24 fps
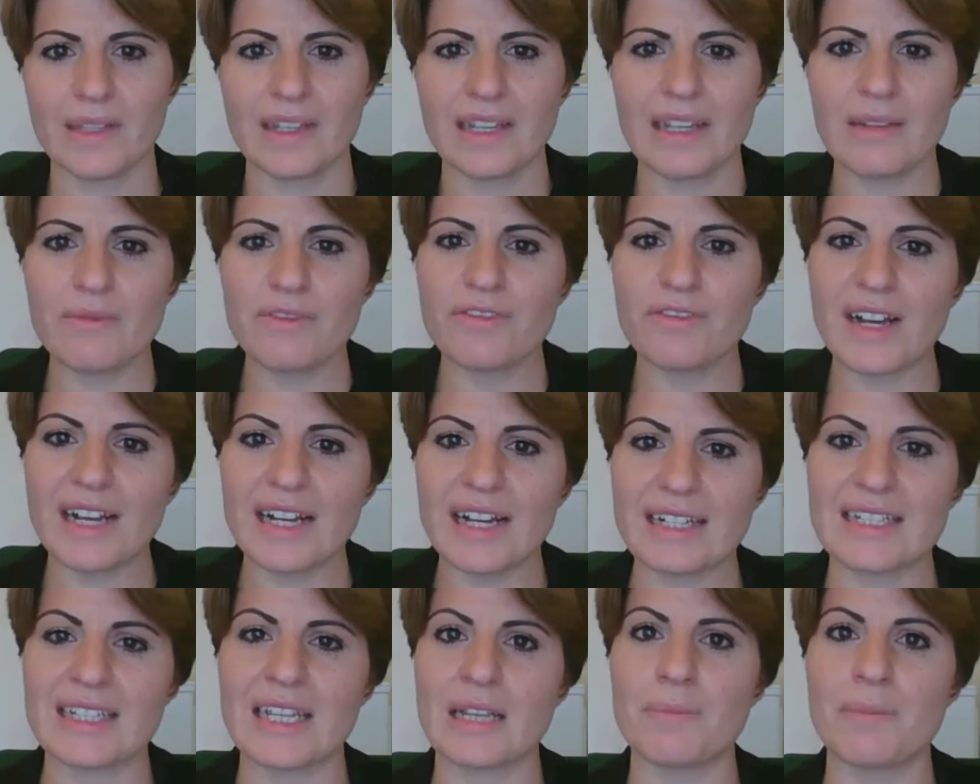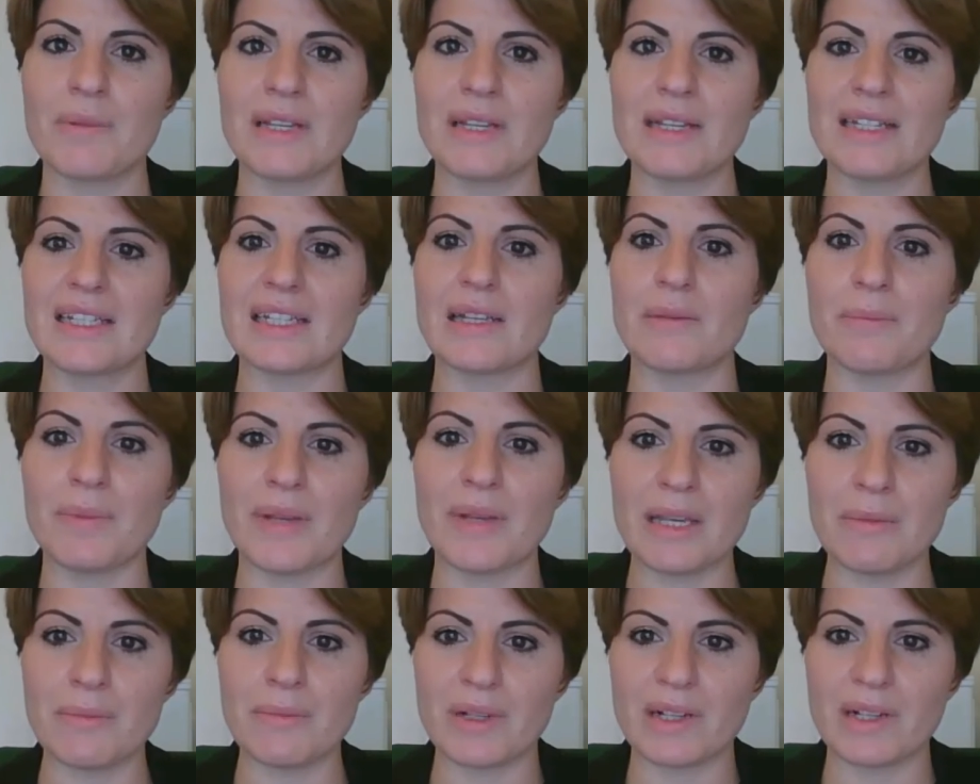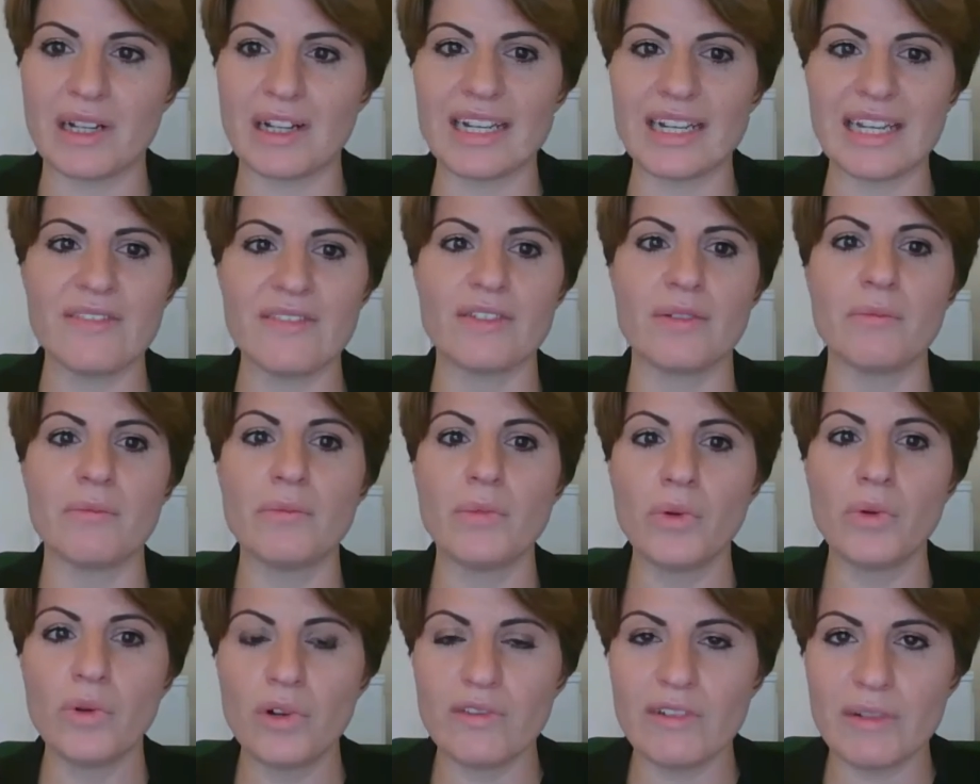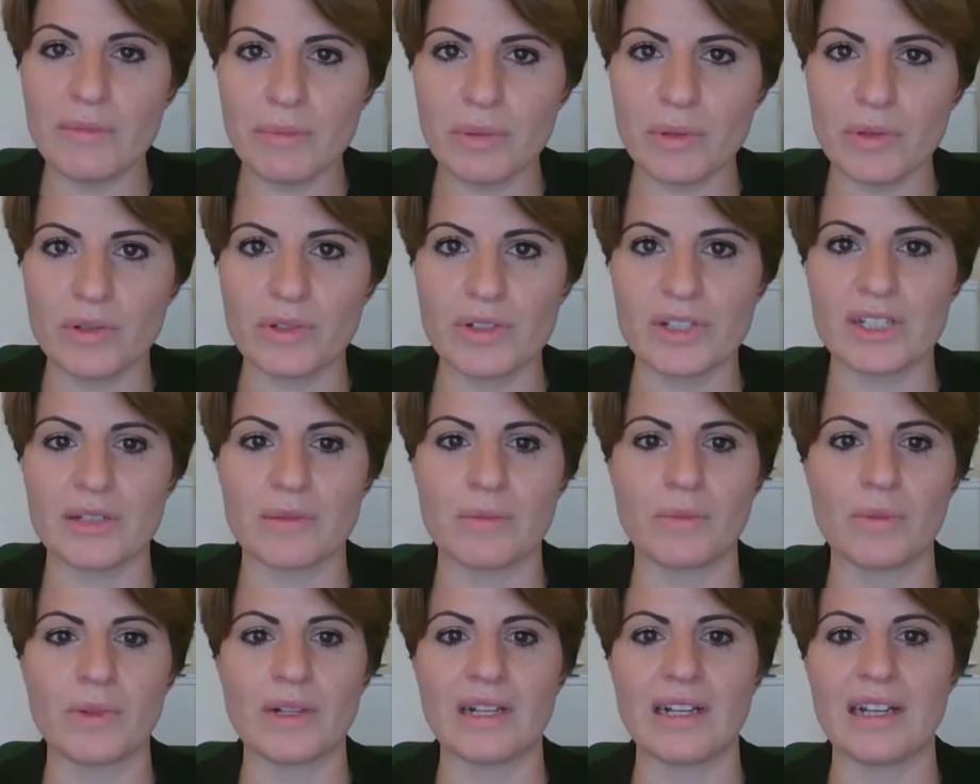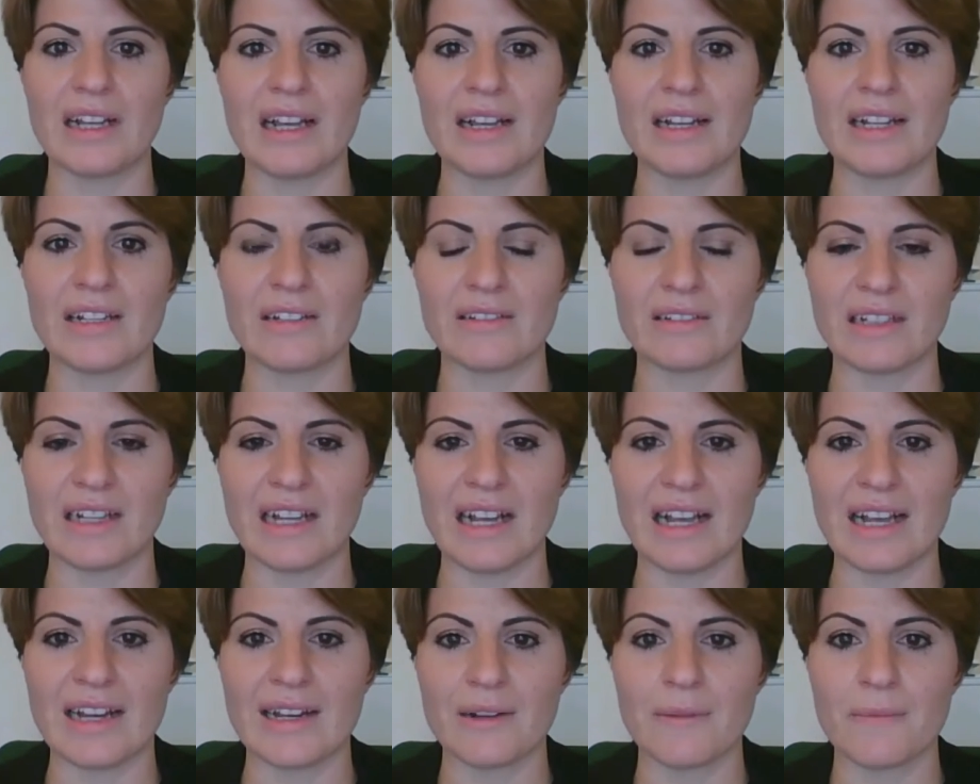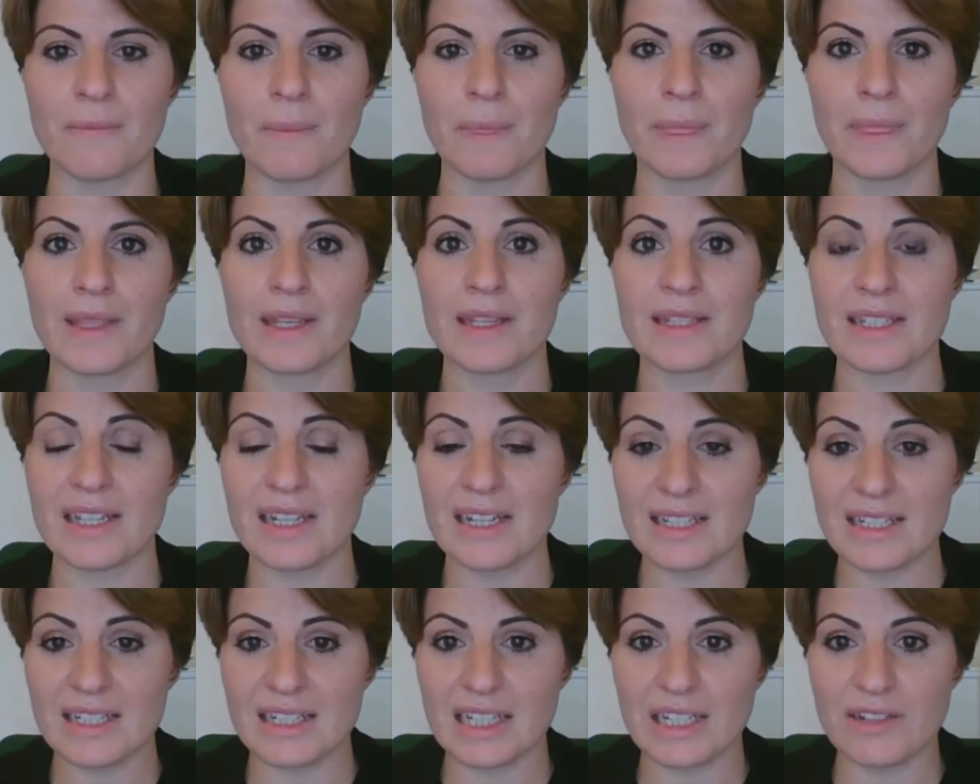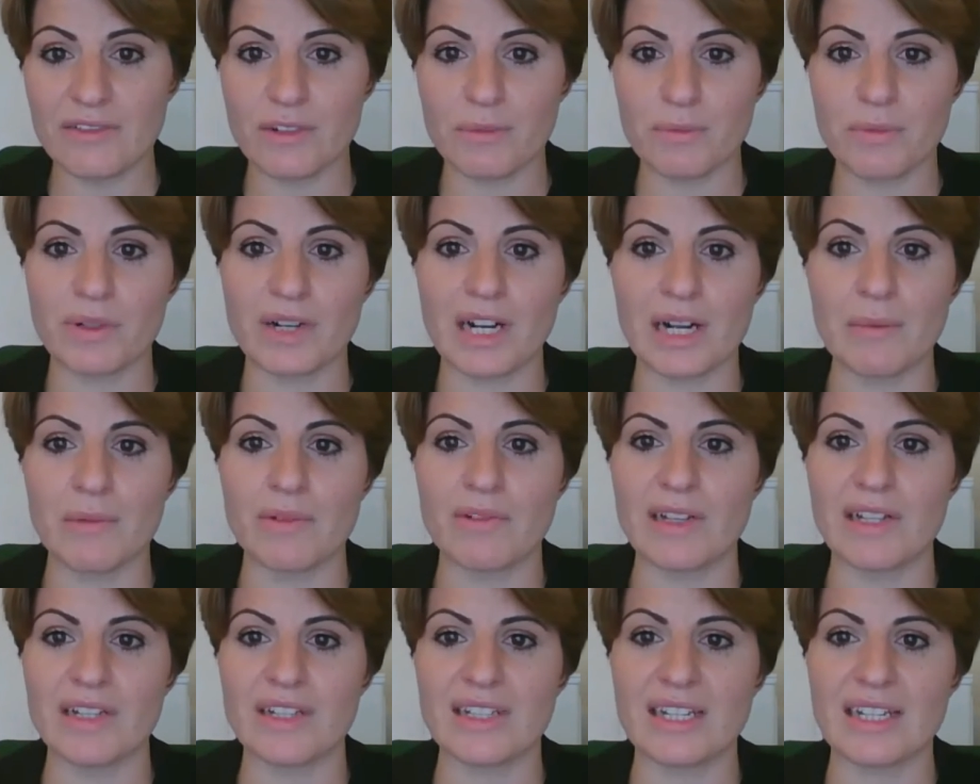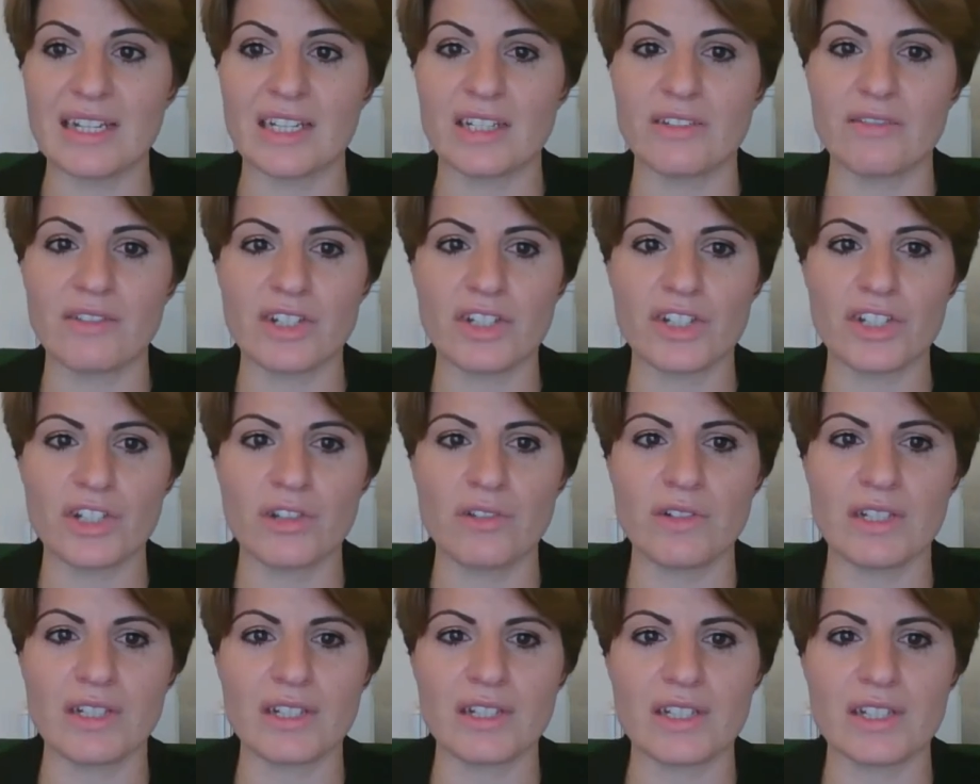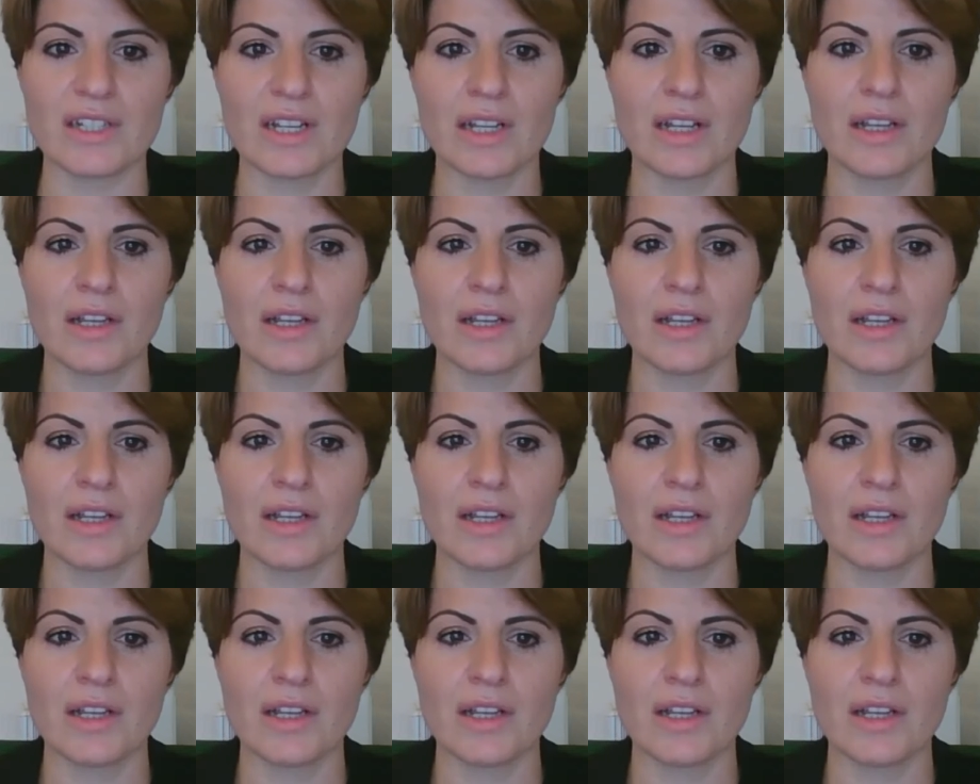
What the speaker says: In fact, it appears that people are even more important when learning online, certainly for primary and secondary students.